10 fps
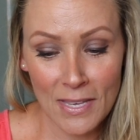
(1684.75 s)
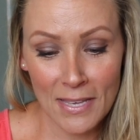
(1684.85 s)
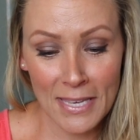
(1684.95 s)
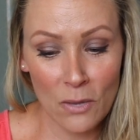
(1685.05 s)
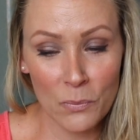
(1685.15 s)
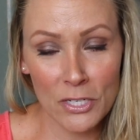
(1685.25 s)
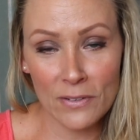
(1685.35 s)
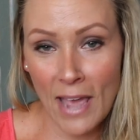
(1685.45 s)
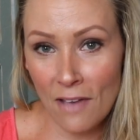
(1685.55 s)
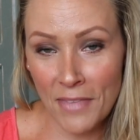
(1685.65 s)
Again, we
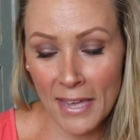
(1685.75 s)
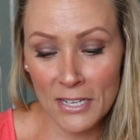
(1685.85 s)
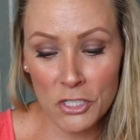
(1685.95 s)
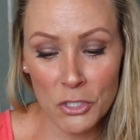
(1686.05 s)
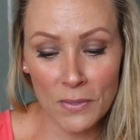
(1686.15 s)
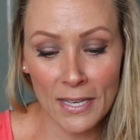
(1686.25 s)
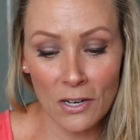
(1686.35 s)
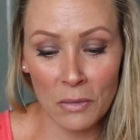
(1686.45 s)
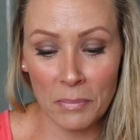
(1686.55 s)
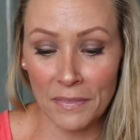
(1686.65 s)
don't have that issue
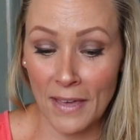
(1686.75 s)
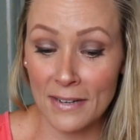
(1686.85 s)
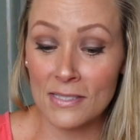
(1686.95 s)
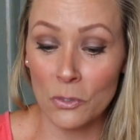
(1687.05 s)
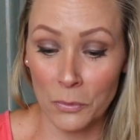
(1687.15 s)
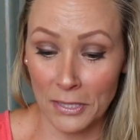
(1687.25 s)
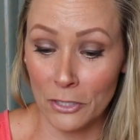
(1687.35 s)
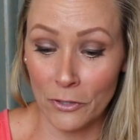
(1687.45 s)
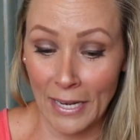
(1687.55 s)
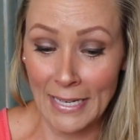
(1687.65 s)
here, but that is a really
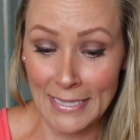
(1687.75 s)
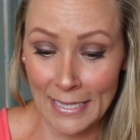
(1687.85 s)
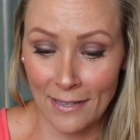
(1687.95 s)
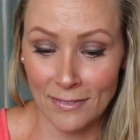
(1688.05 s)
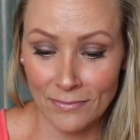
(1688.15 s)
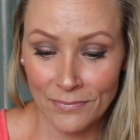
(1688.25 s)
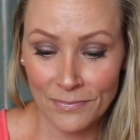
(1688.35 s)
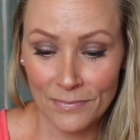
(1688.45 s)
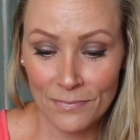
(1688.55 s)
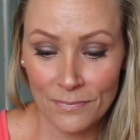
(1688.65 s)
good idea.
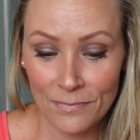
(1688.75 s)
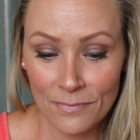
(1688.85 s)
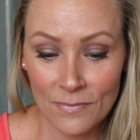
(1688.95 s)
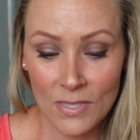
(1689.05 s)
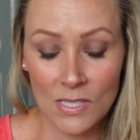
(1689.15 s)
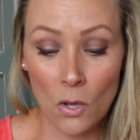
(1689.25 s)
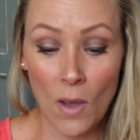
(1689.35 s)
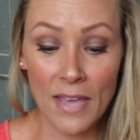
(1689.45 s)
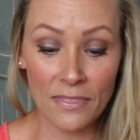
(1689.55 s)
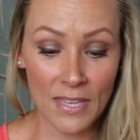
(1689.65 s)
So
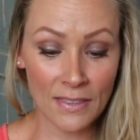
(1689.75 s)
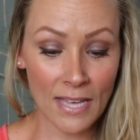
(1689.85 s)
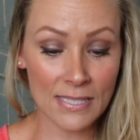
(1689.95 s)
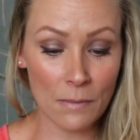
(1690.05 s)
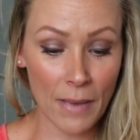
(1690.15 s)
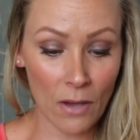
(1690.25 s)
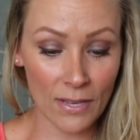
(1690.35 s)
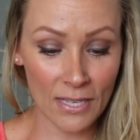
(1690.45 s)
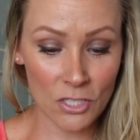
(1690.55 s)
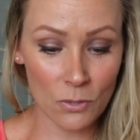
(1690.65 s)
I think that's
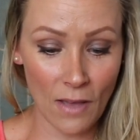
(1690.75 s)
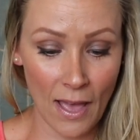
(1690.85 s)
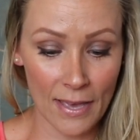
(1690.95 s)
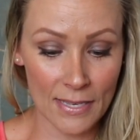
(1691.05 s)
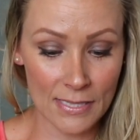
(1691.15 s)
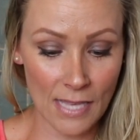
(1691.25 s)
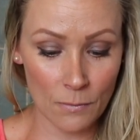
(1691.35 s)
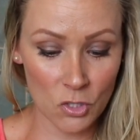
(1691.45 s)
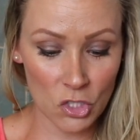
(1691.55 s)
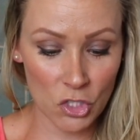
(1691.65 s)
about it, you guys.
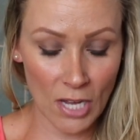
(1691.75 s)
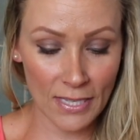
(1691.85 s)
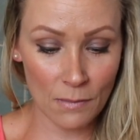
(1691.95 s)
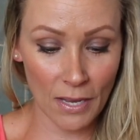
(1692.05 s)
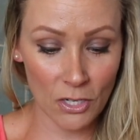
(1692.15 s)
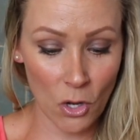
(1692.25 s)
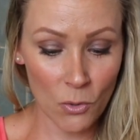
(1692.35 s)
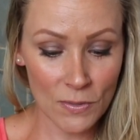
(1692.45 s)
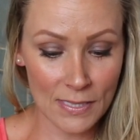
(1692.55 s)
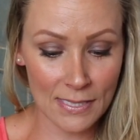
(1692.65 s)
I'm just checking my
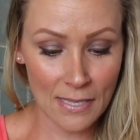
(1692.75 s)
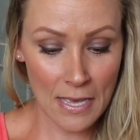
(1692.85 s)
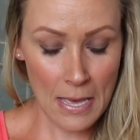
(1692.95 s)
notes.